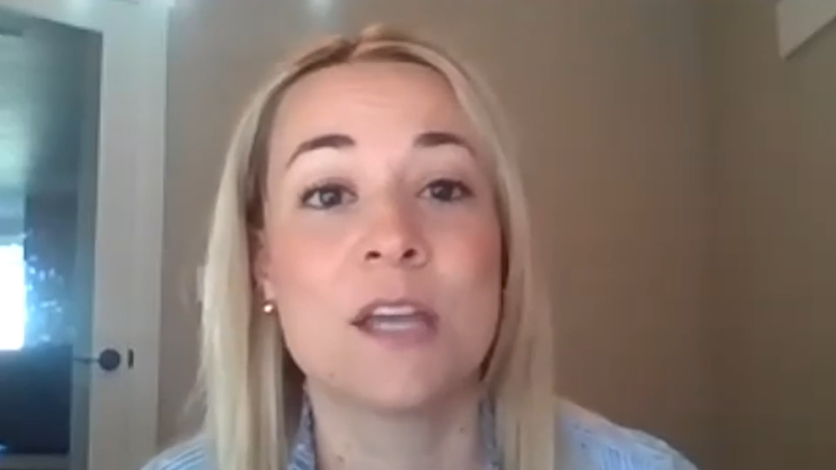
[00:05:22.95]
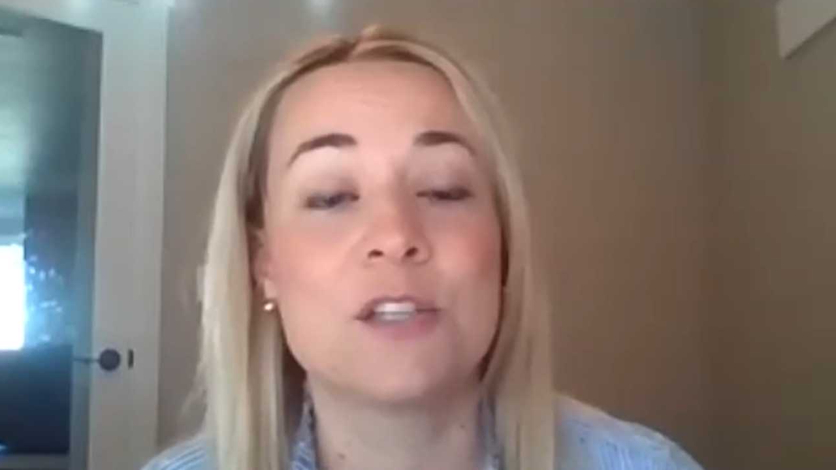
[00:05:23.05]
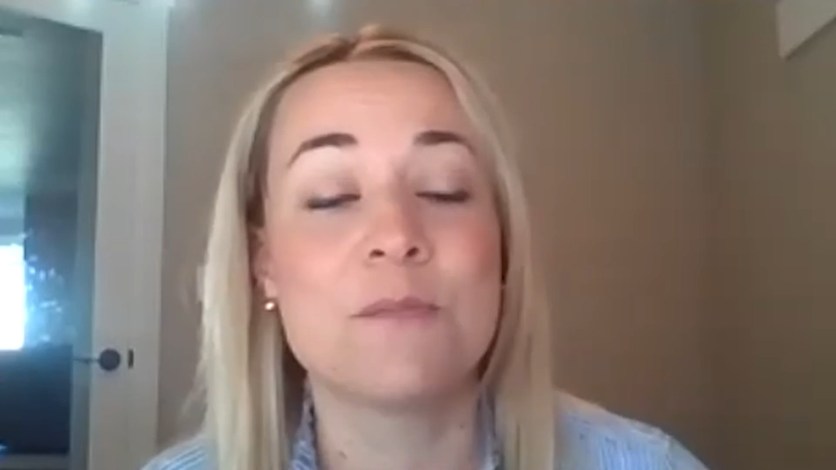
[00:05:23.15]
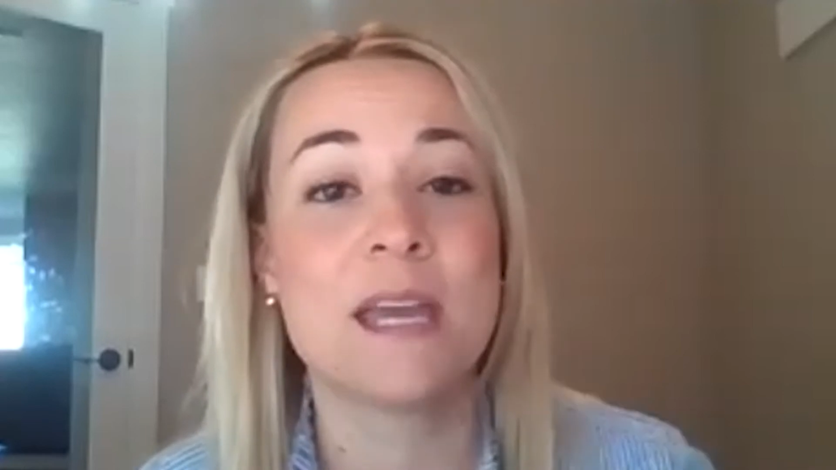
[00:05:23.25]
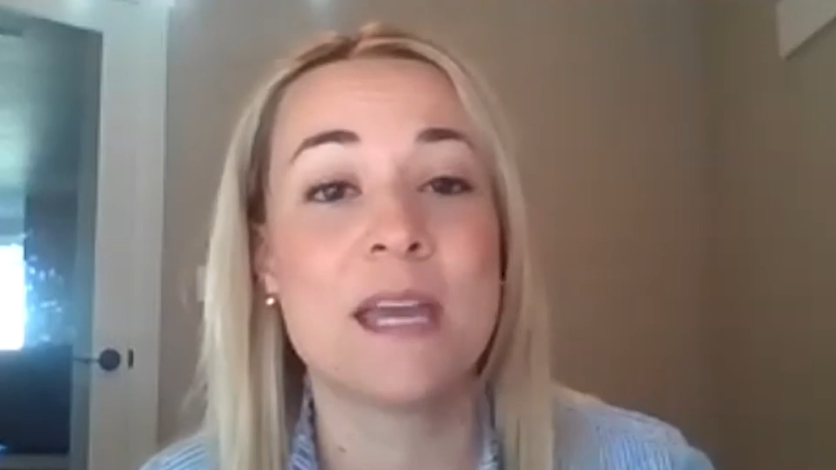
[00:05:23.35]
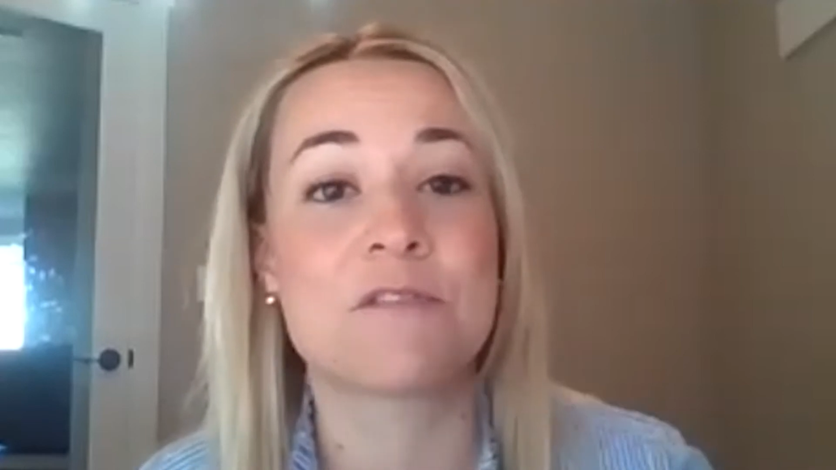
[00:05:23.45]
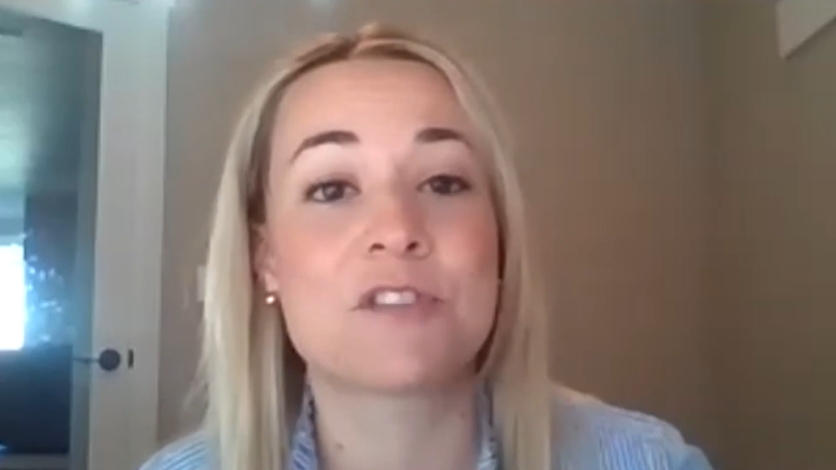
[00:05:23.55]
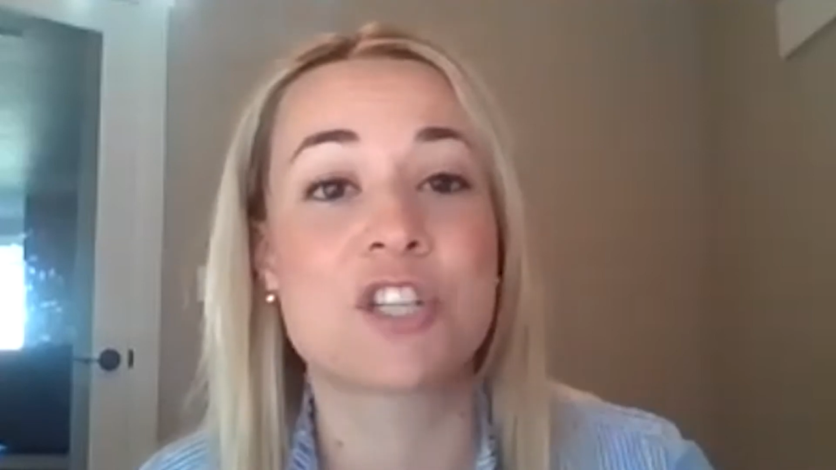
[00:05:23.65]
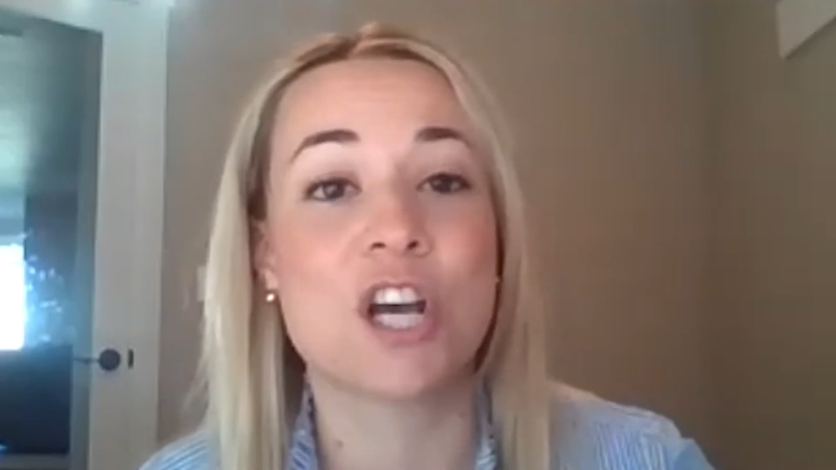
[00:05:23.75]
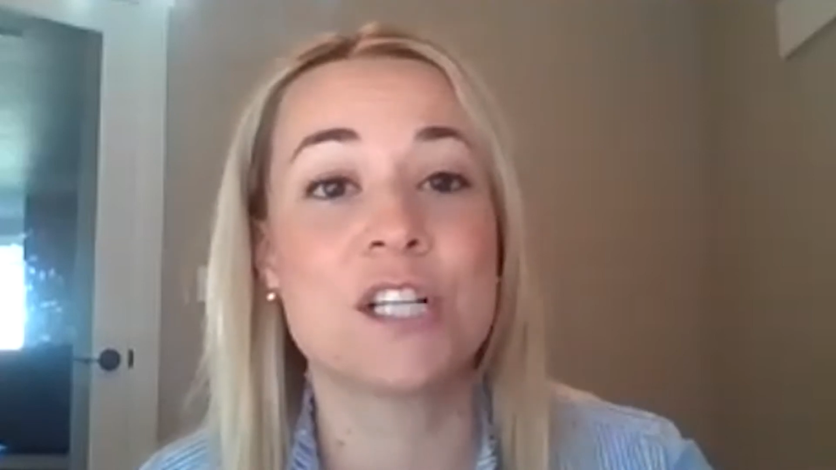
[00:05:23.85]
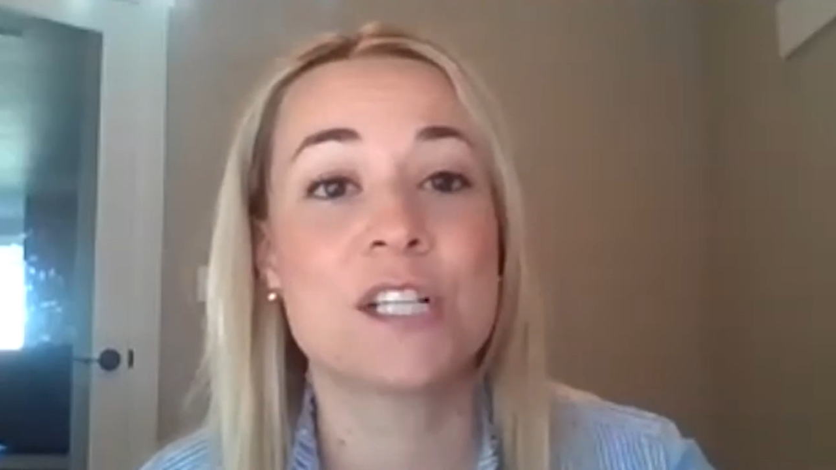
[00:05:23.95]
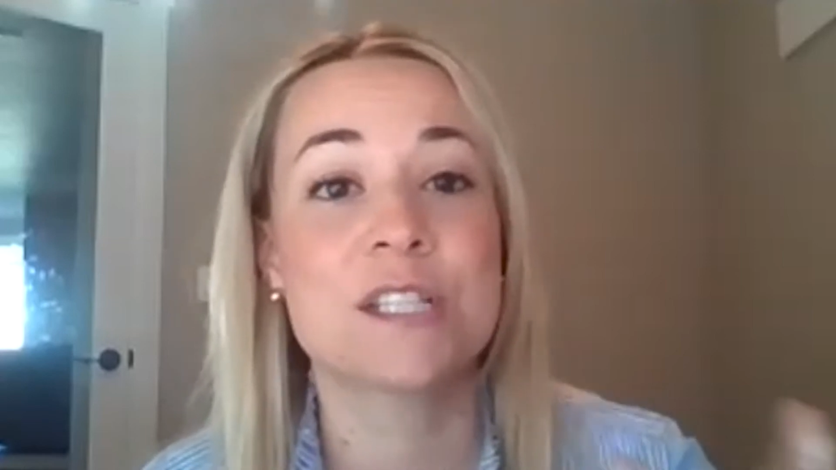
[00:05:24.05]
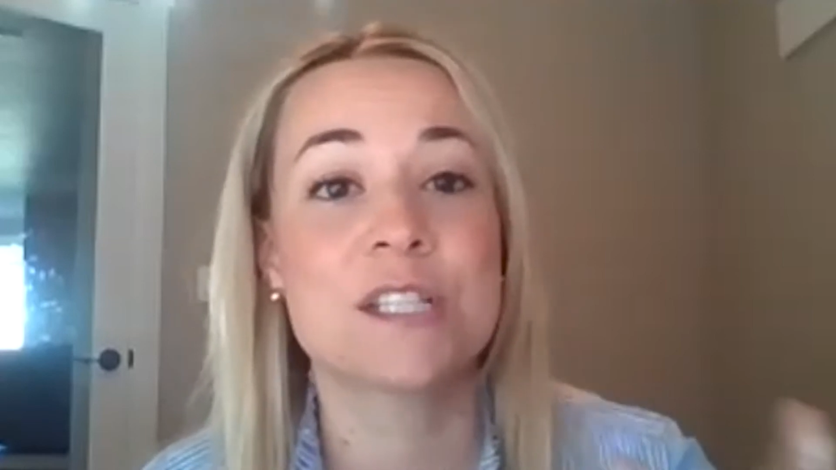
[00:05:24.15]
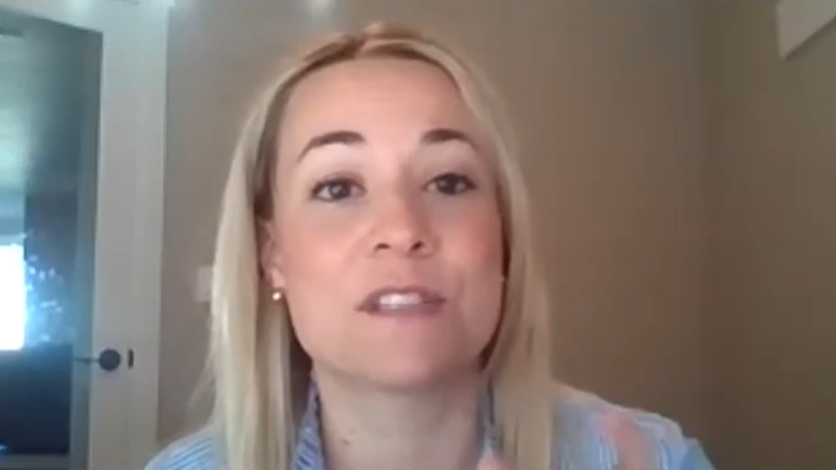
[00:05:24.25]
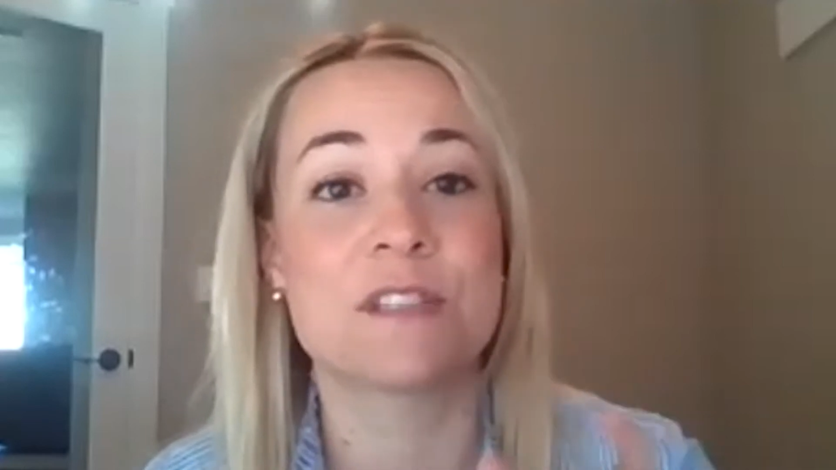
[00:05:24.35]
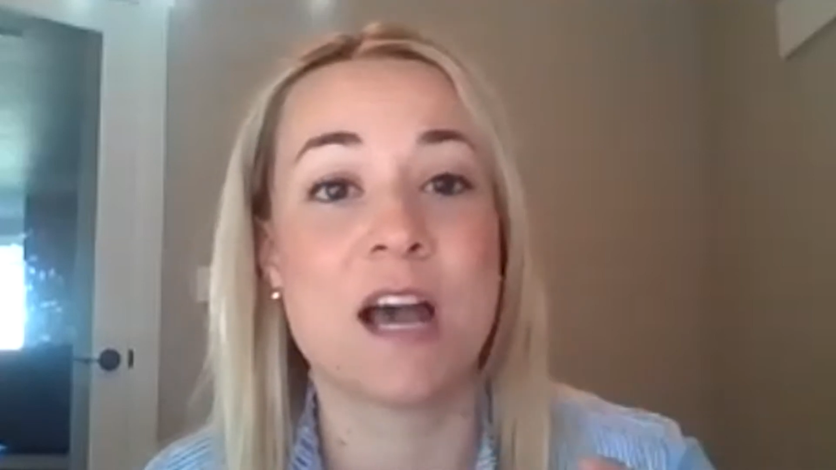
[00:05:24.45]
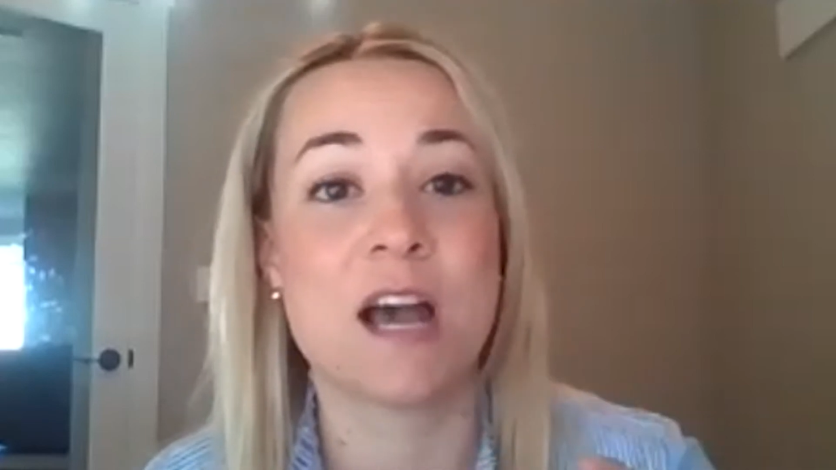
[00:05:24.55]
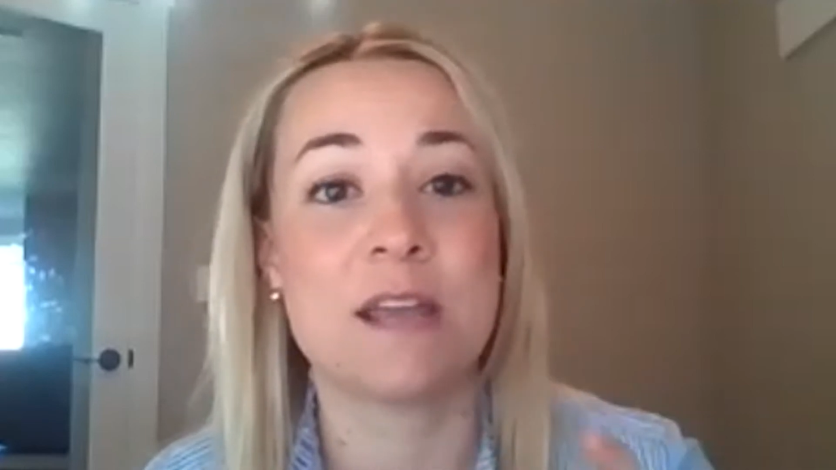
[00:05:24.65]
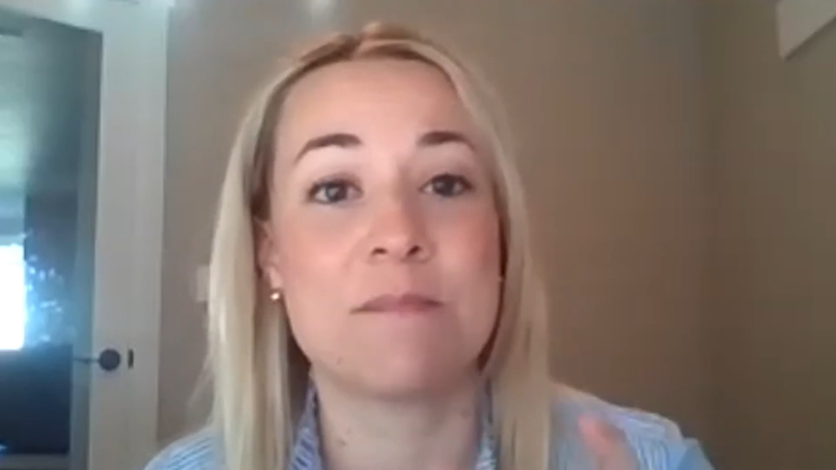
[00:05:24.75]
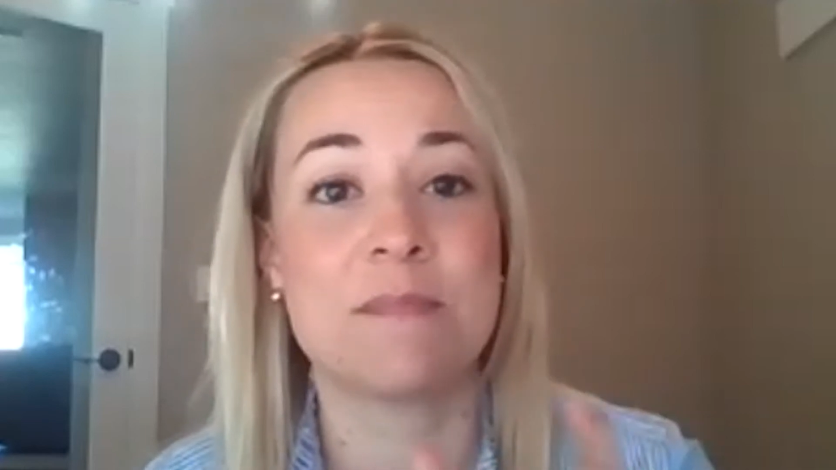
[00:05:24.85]
You may have chunks of
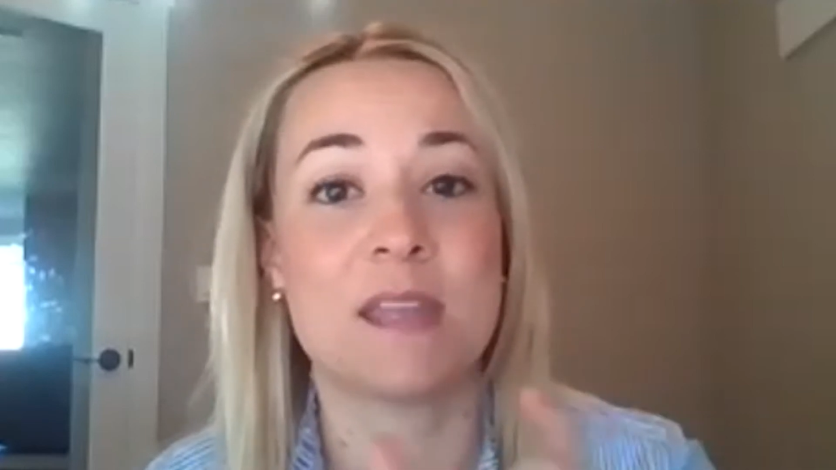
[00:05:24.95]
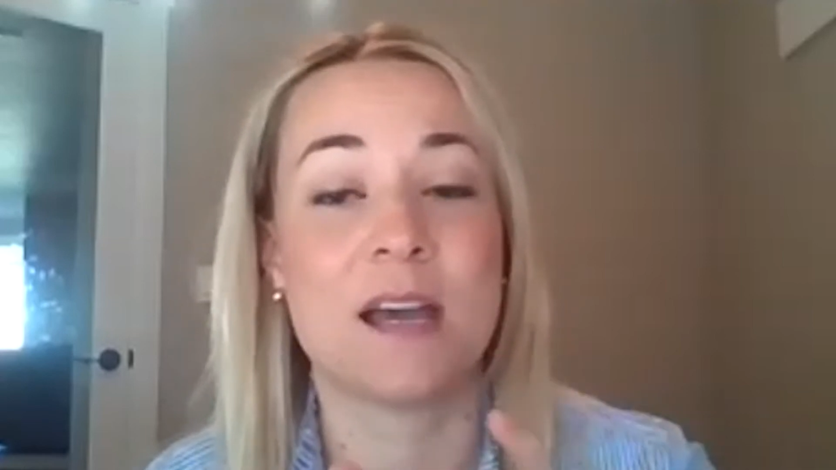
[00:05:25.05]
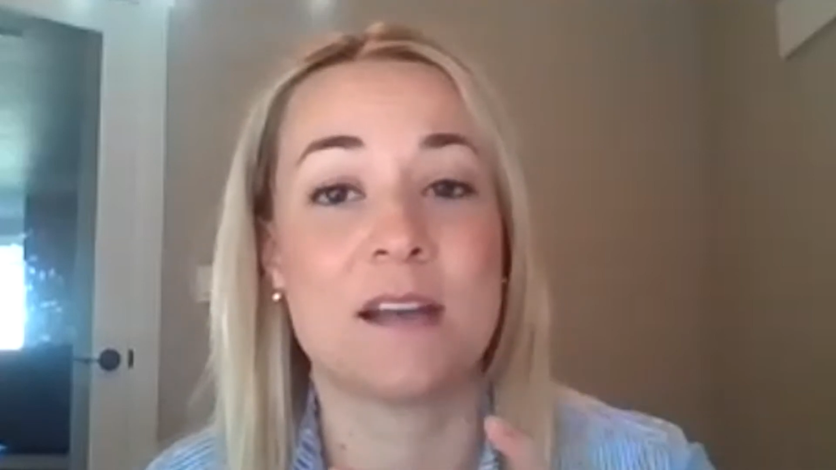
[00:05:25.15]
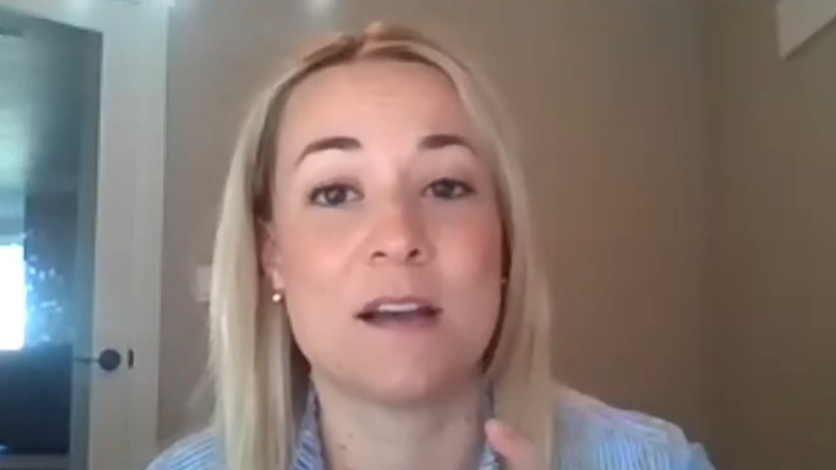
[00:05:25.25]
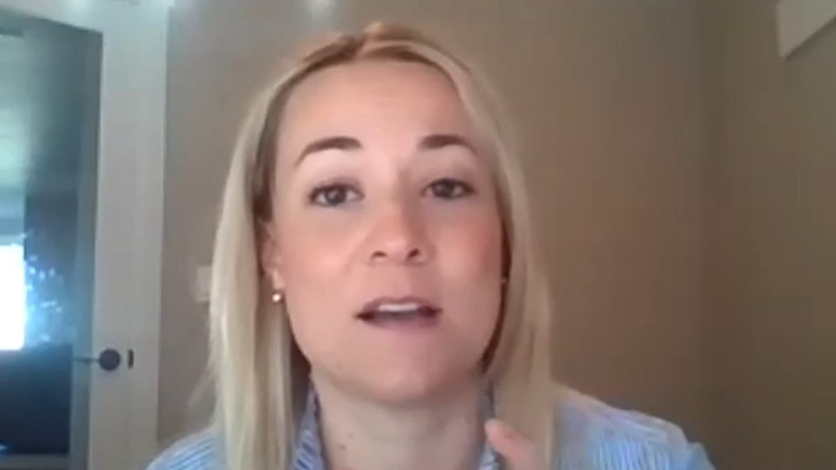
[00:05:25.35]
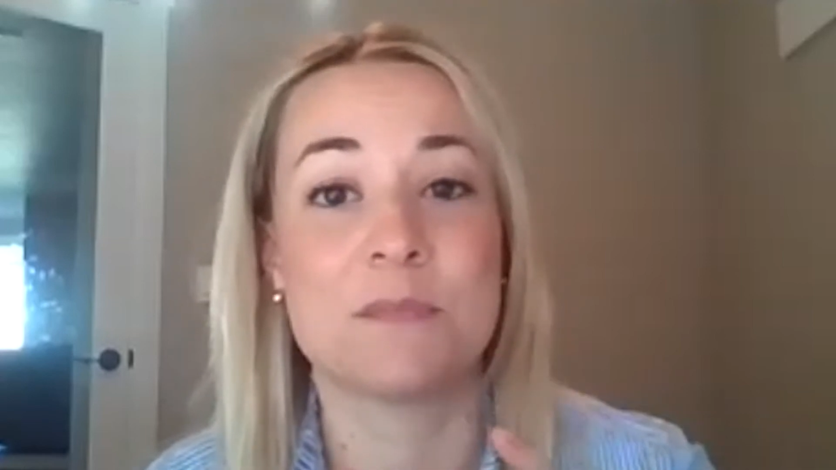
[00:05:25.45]
time that